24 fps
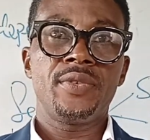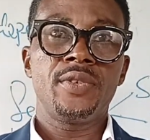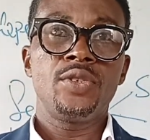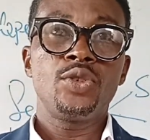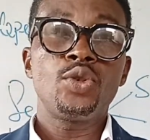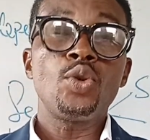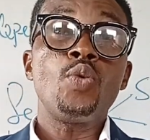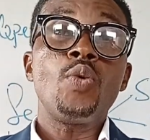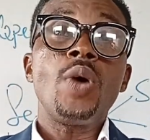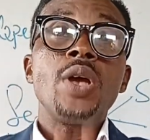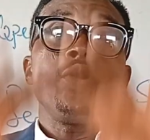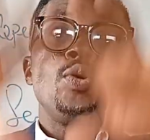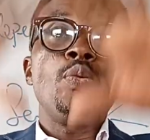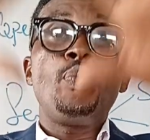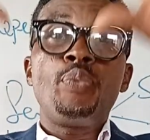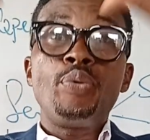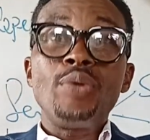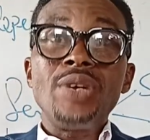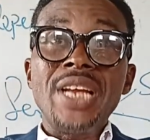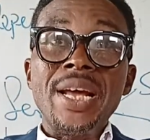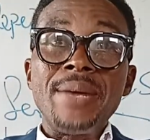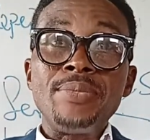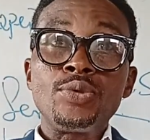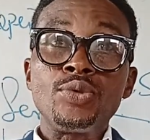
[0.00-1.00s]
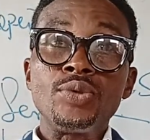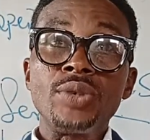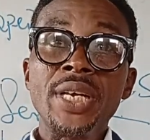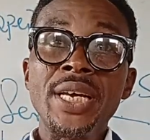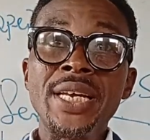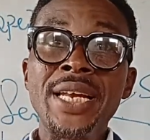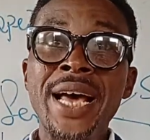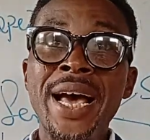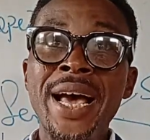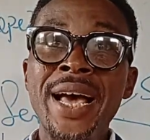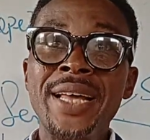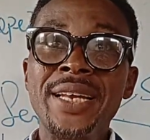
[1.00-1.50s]
So when you put them
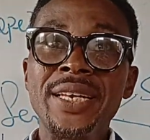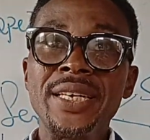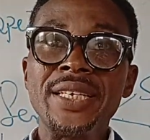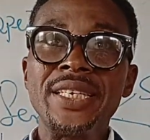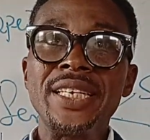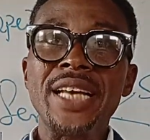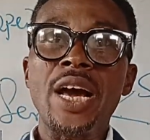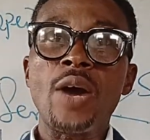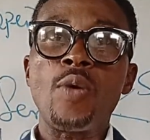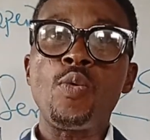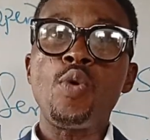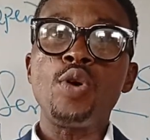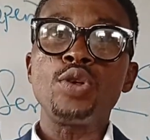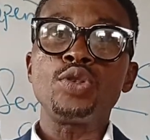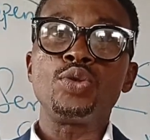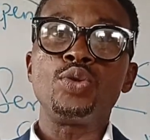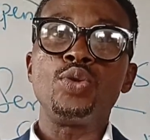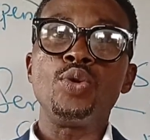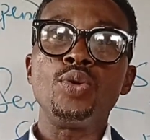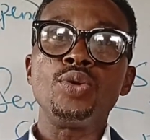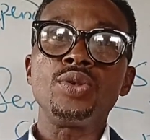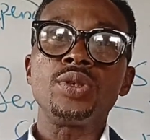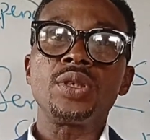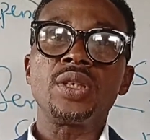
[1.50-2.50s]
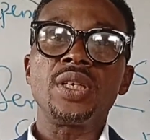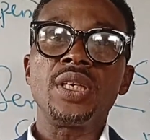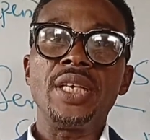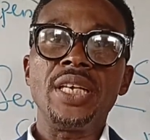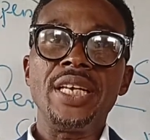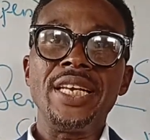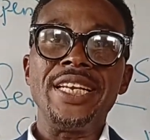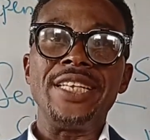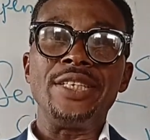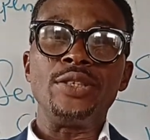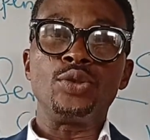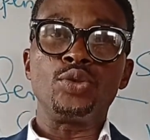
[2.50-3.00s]
together, they are what goes
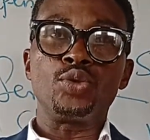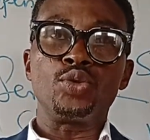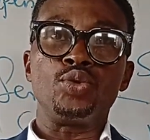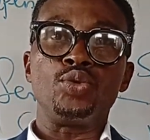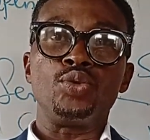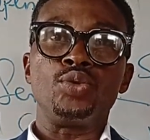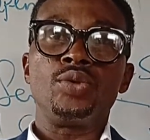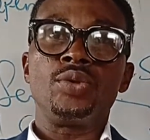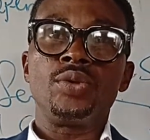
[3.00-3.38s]
into